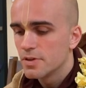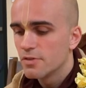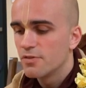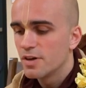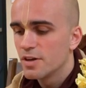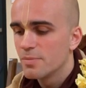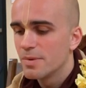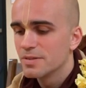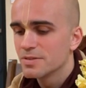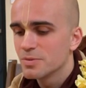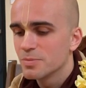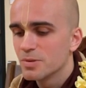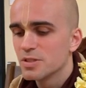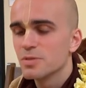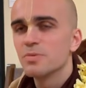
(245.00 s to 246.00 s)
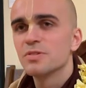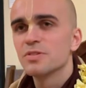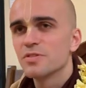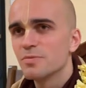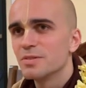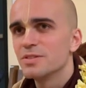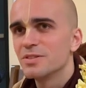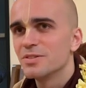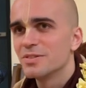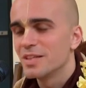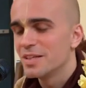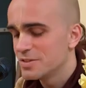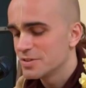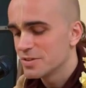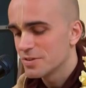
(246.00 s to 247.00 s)
Fundamental Principles of Material
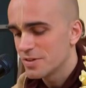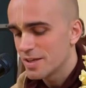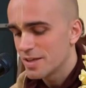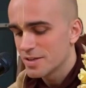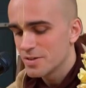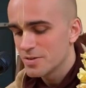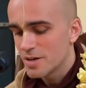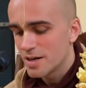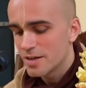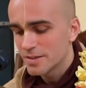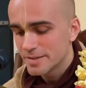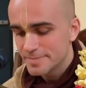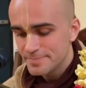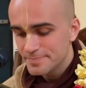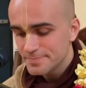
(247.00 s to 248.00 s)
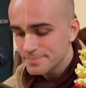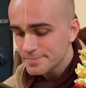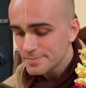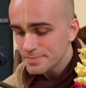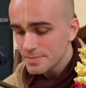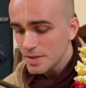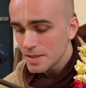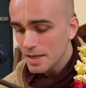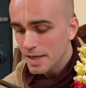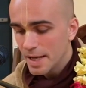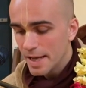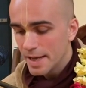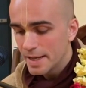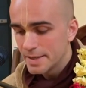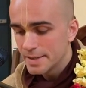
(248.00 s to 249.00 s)
Nature. Thank you, Connor.
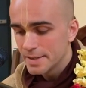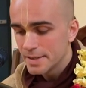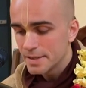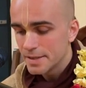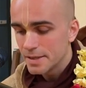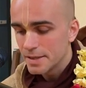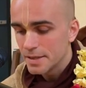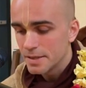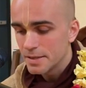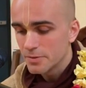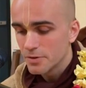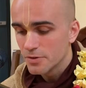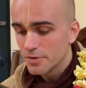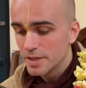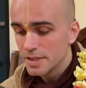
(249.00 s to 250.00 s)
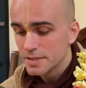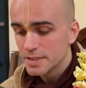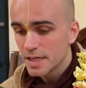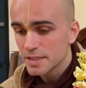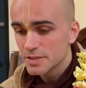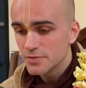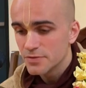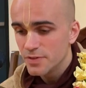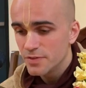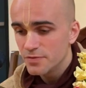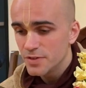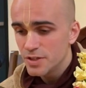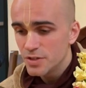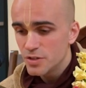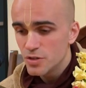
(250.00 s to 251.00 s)
And we're reading text
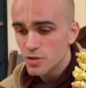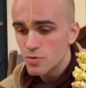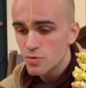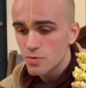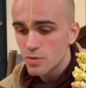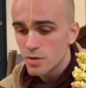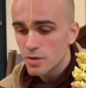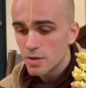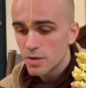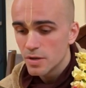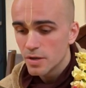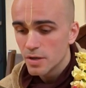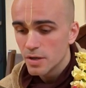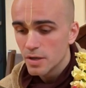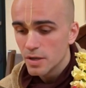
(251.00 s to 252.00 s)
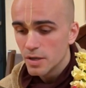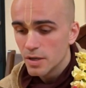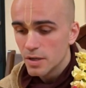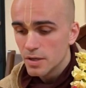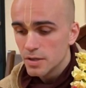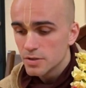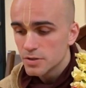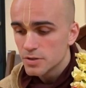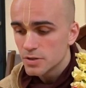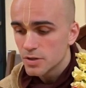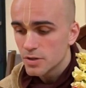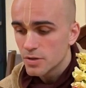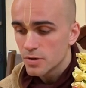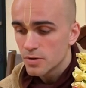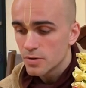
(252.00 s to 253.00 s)
52.
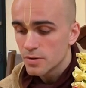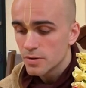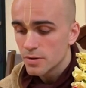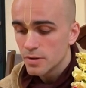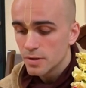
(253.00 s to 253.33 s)
So